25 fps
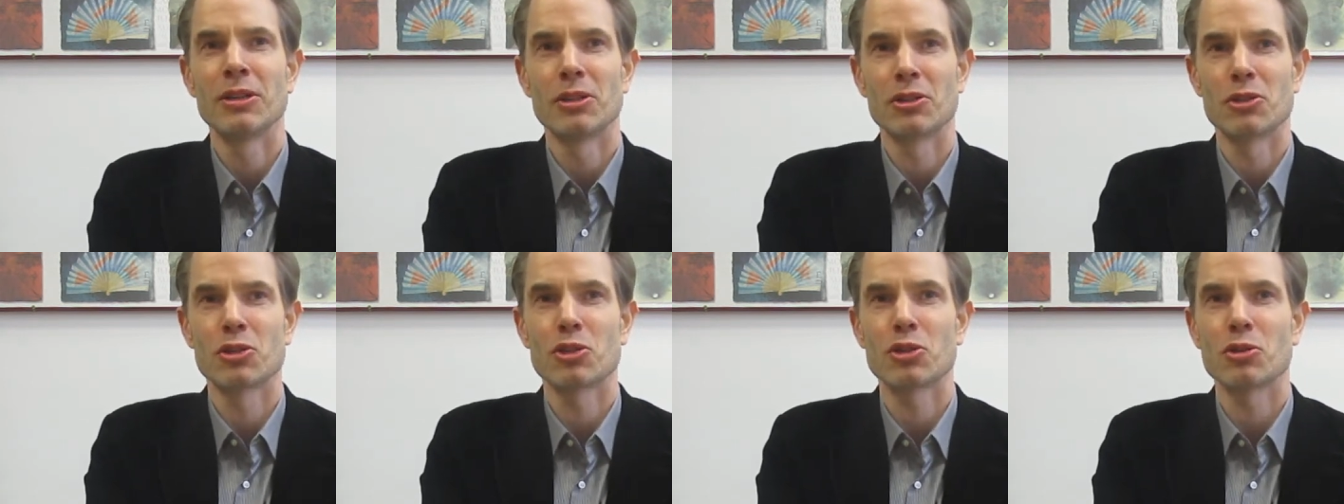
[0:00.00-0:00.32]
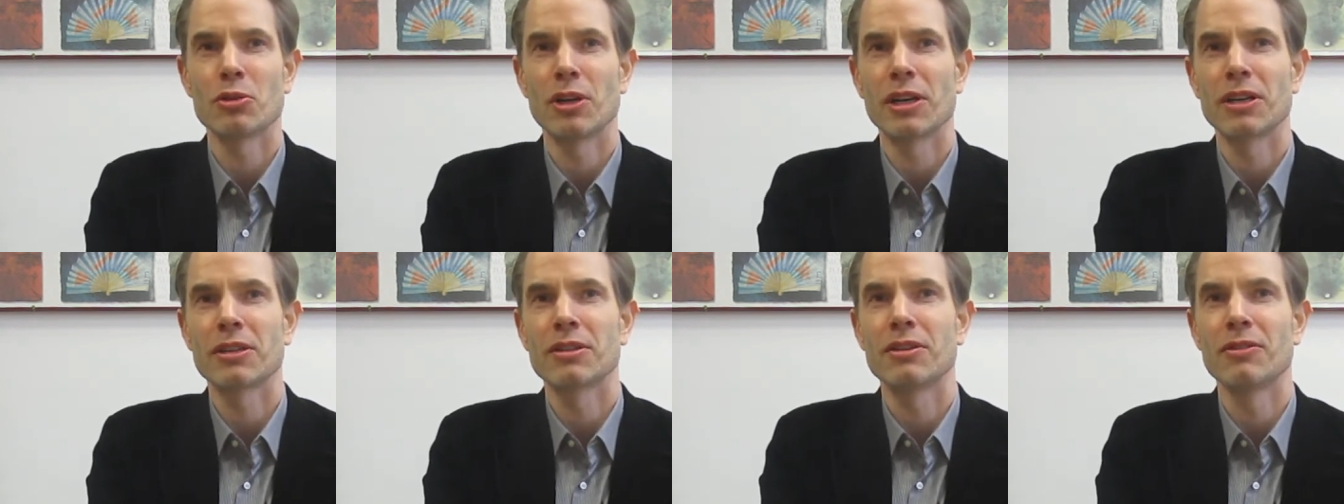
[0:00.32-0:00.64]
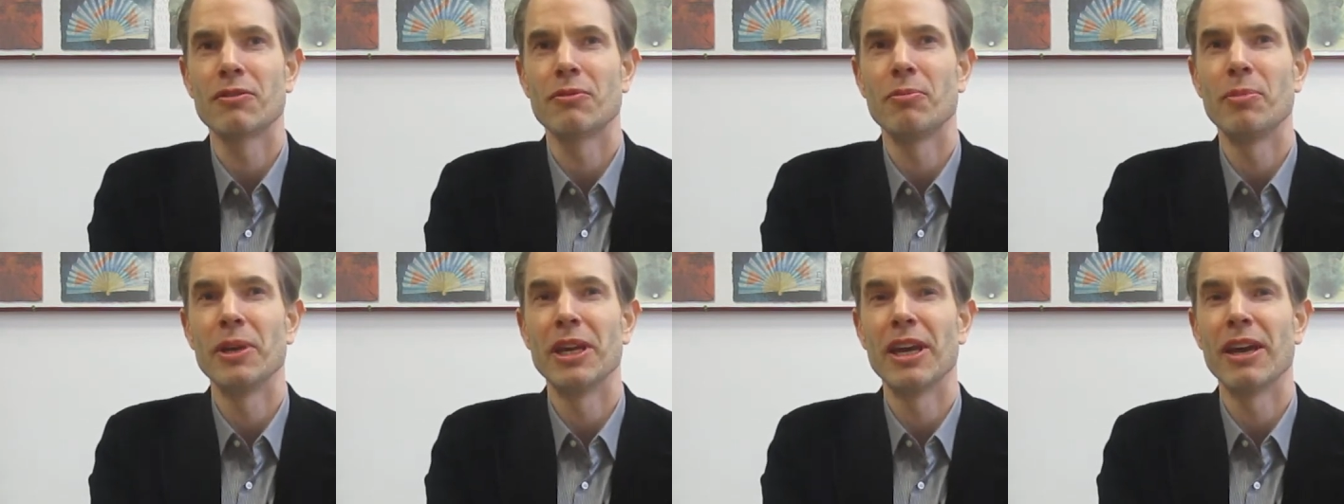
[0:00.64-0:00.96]

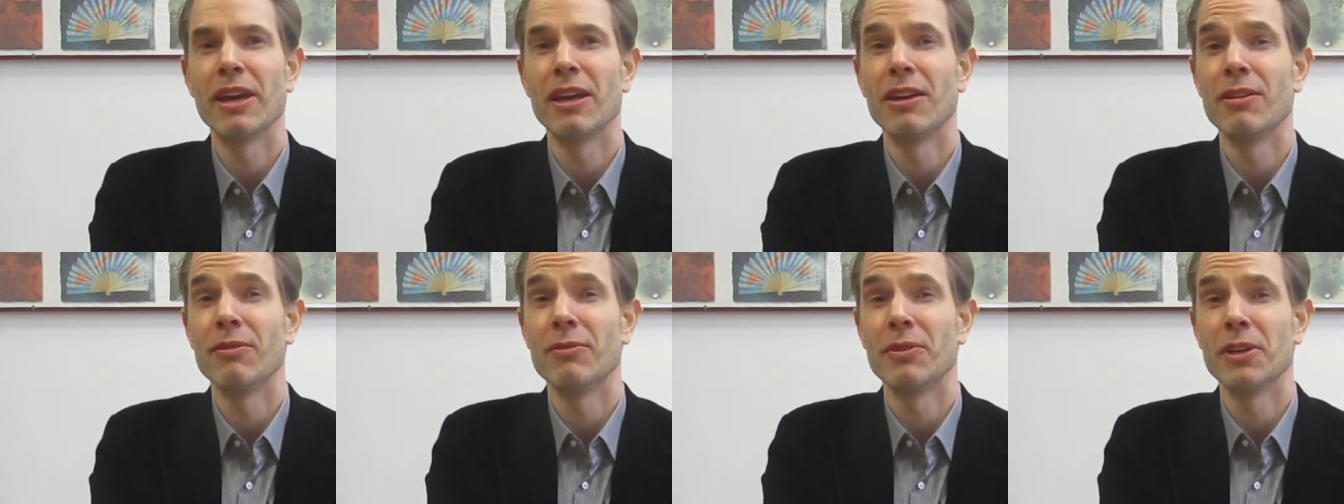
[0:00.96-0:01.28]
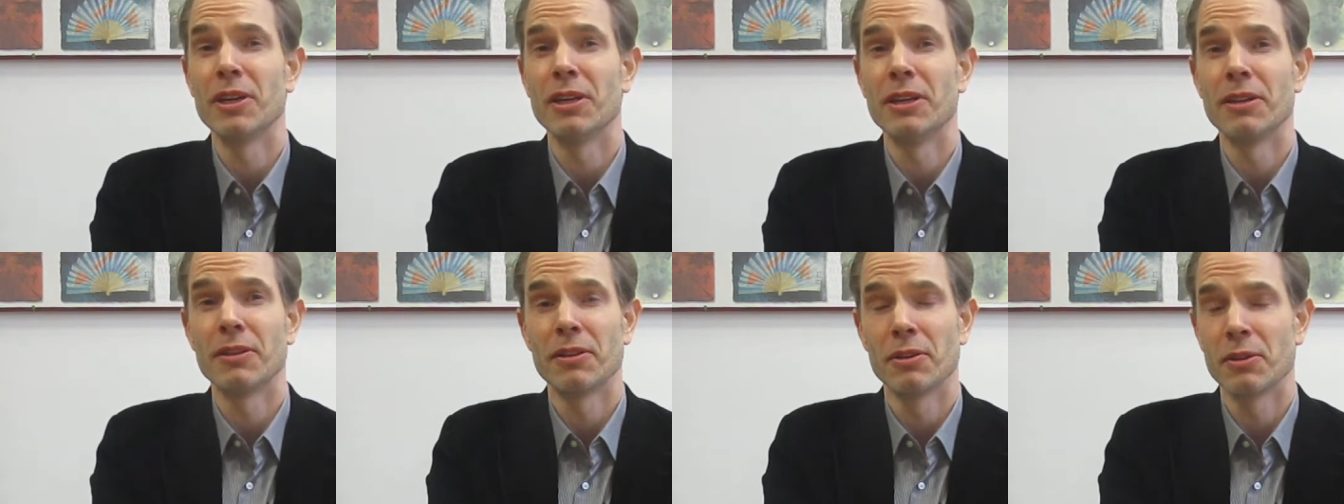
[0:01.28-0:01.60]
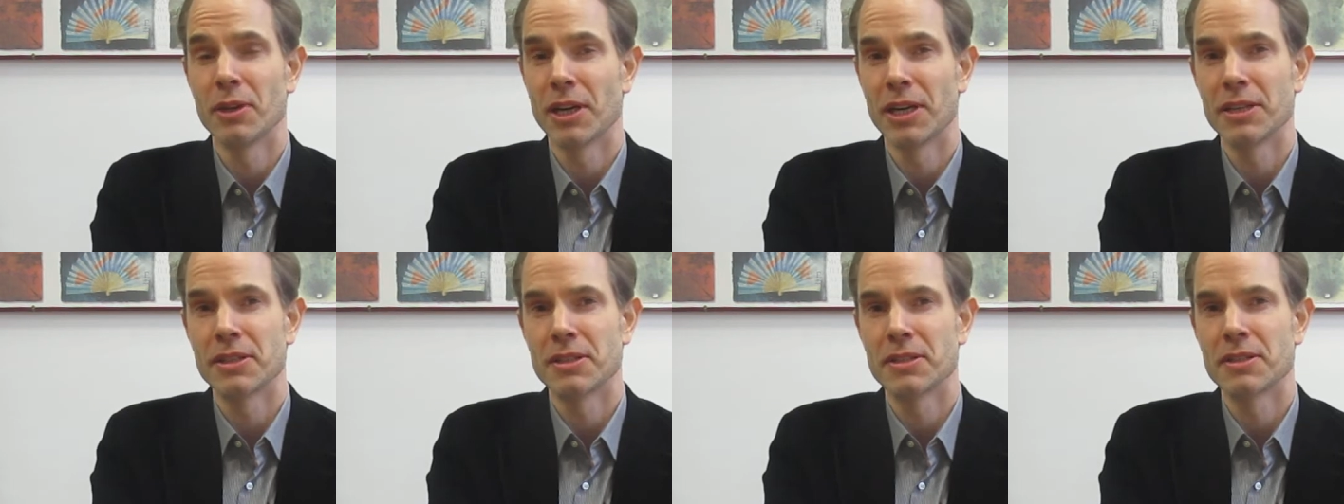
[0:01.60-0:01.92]
destructive behavior, and the
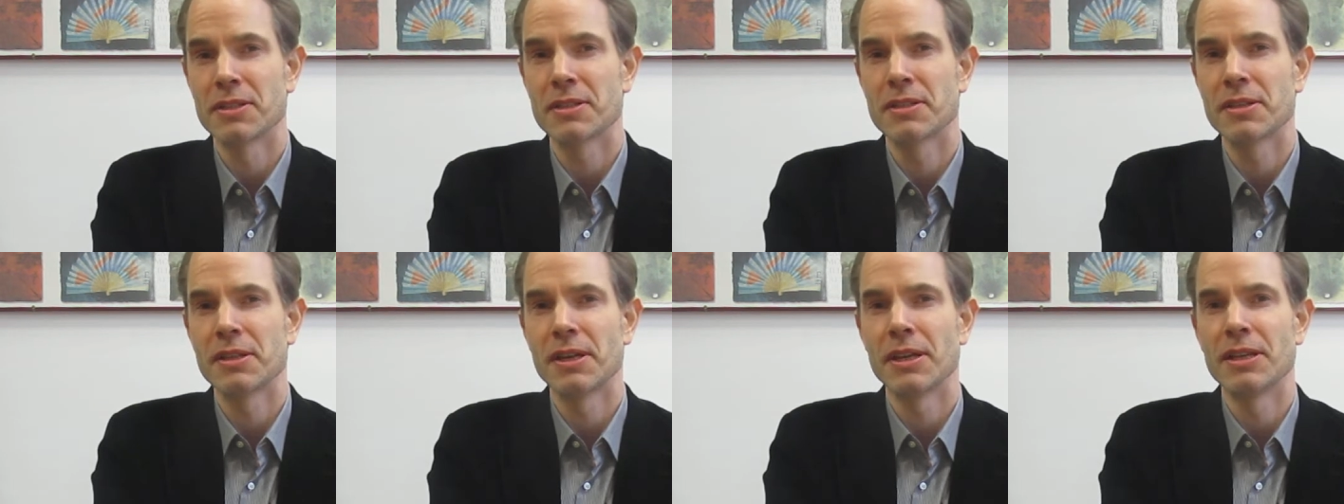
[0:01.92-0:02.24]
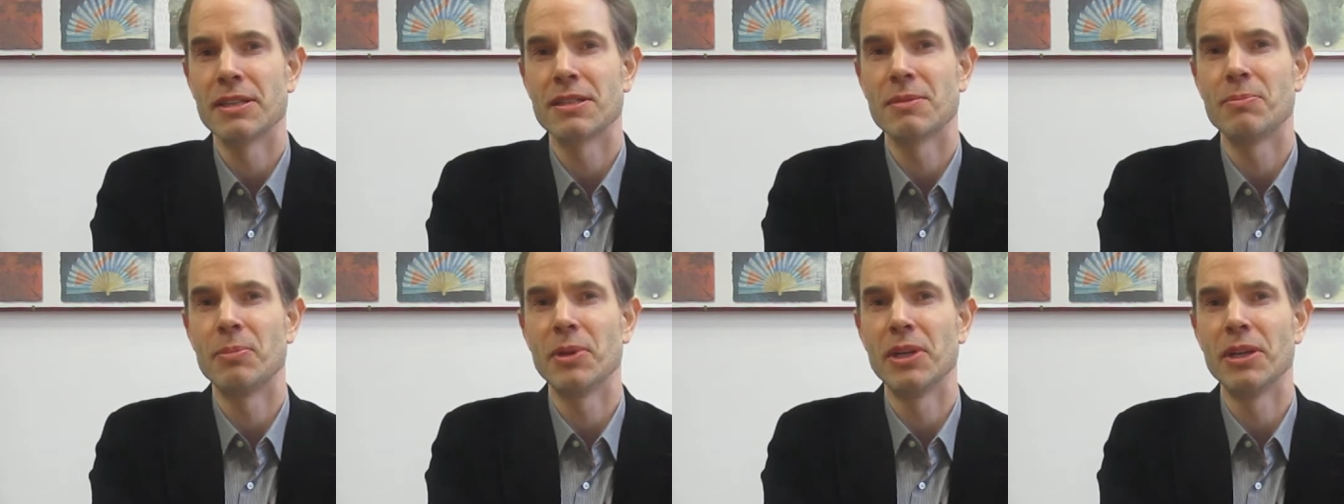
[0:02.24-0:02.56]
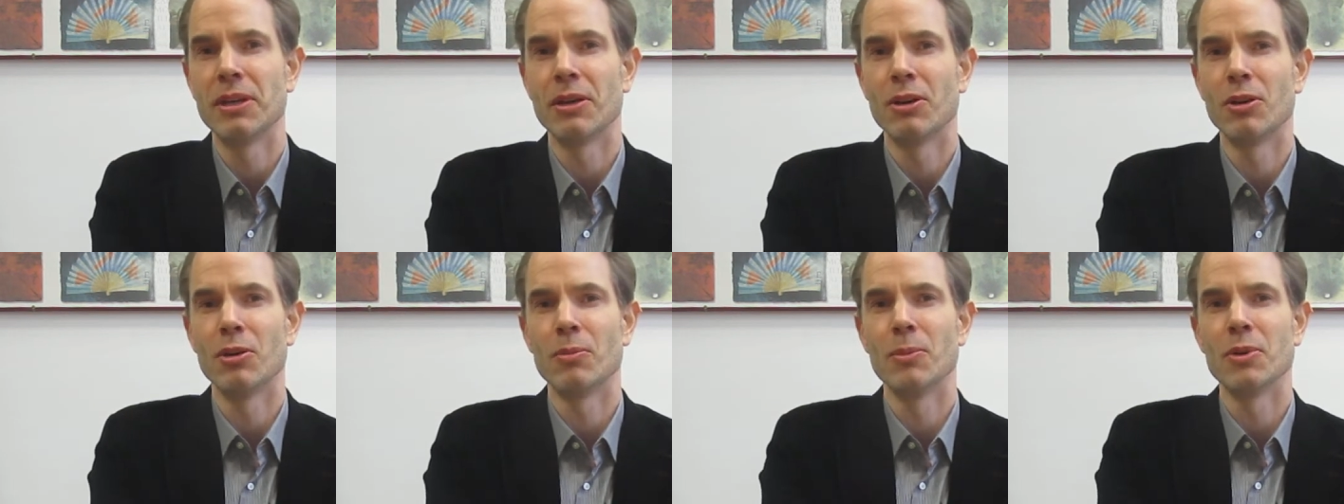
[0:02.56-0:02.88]
United States
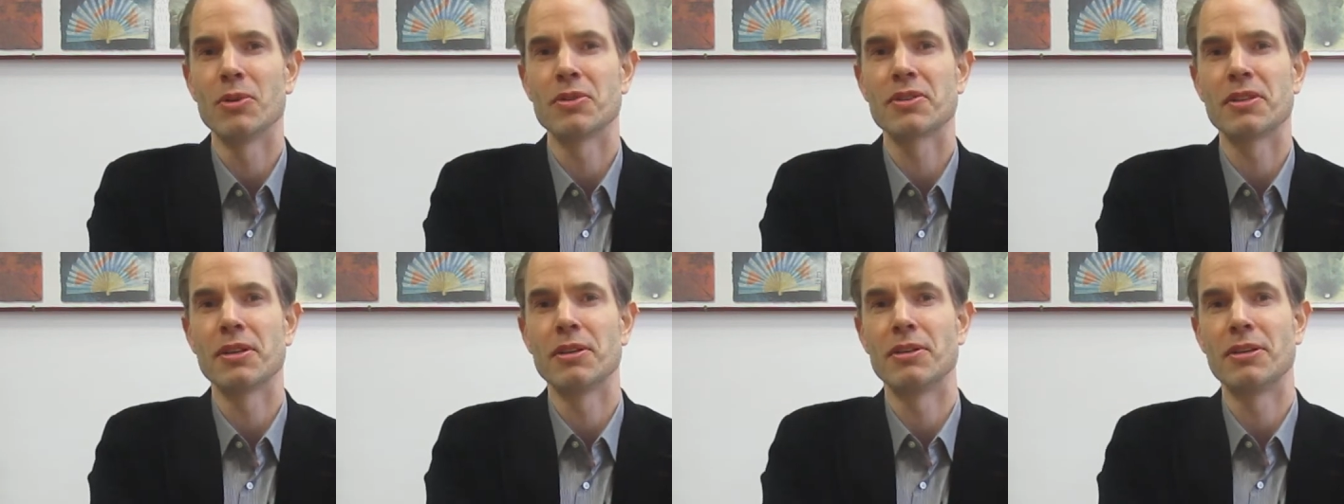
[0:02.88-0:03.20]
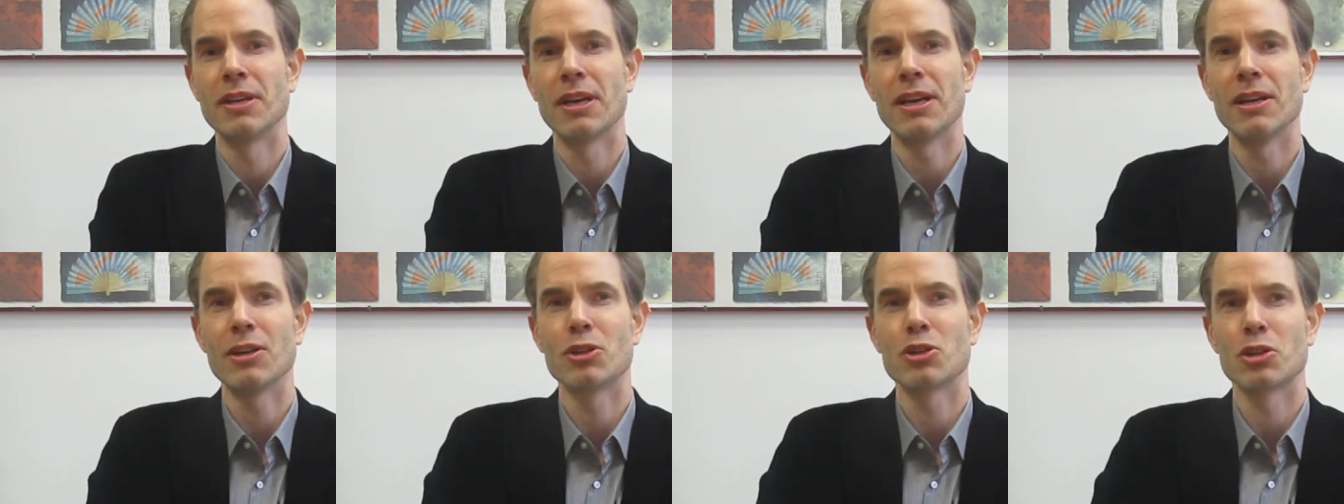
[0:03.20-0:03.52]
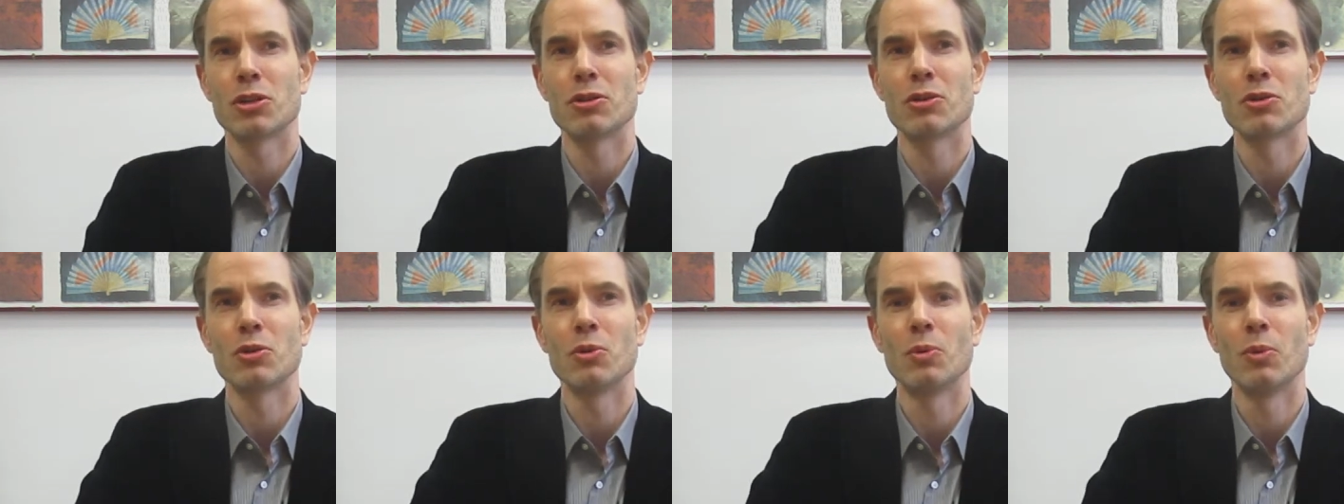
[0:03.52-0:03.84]
being almost a
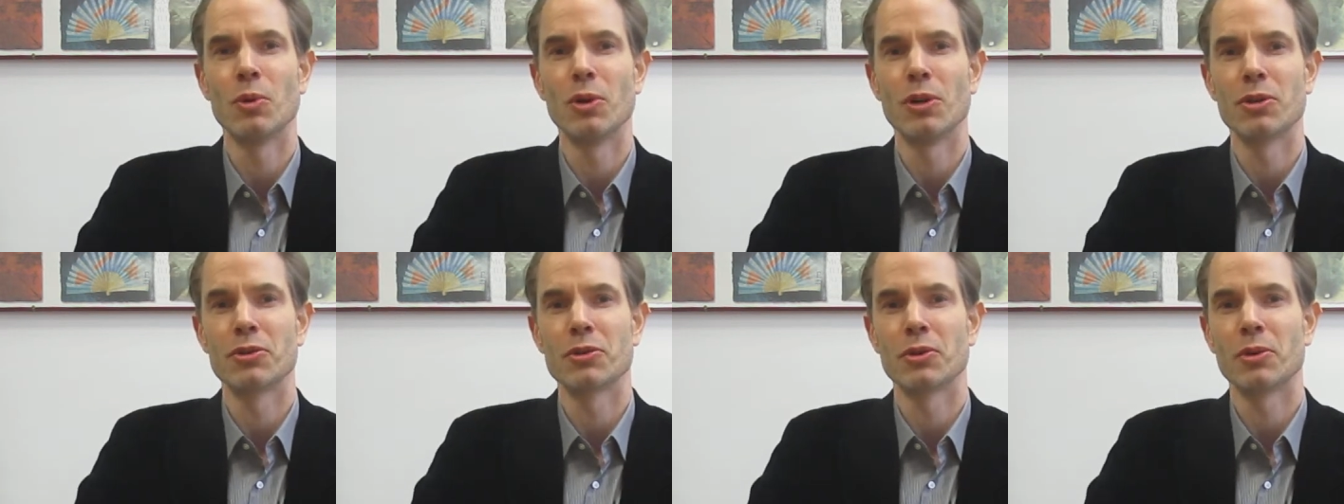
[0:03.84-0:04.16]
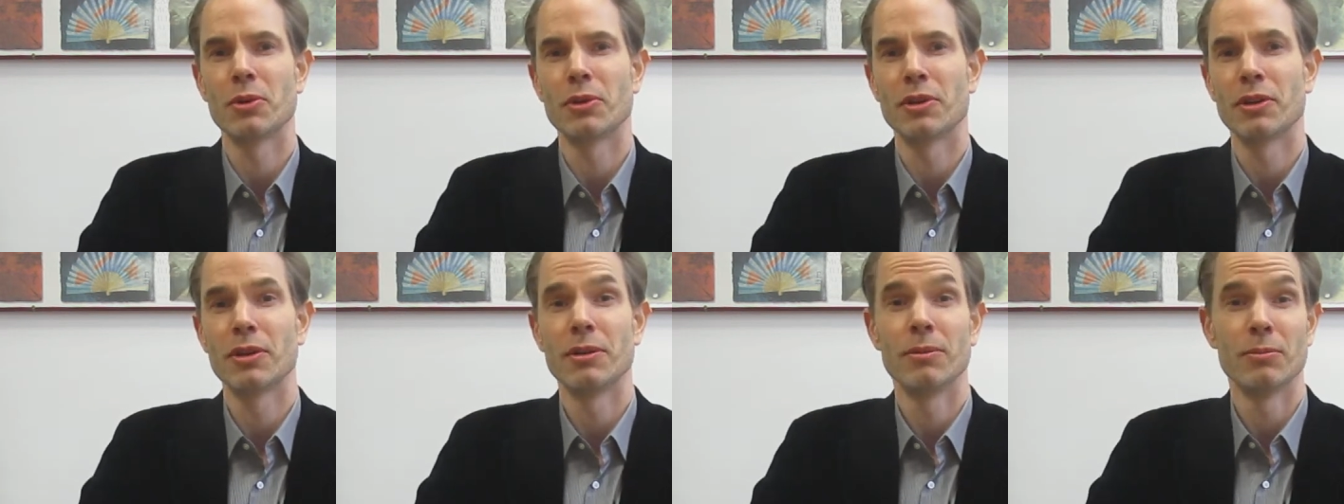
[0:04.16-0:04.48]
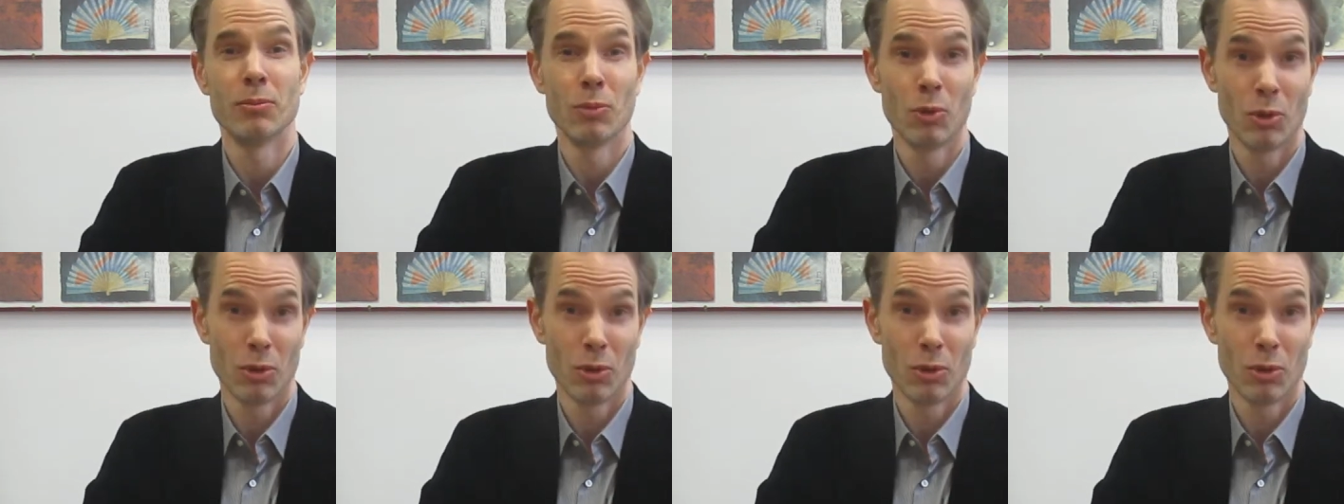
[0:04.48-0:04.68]
danger to world order,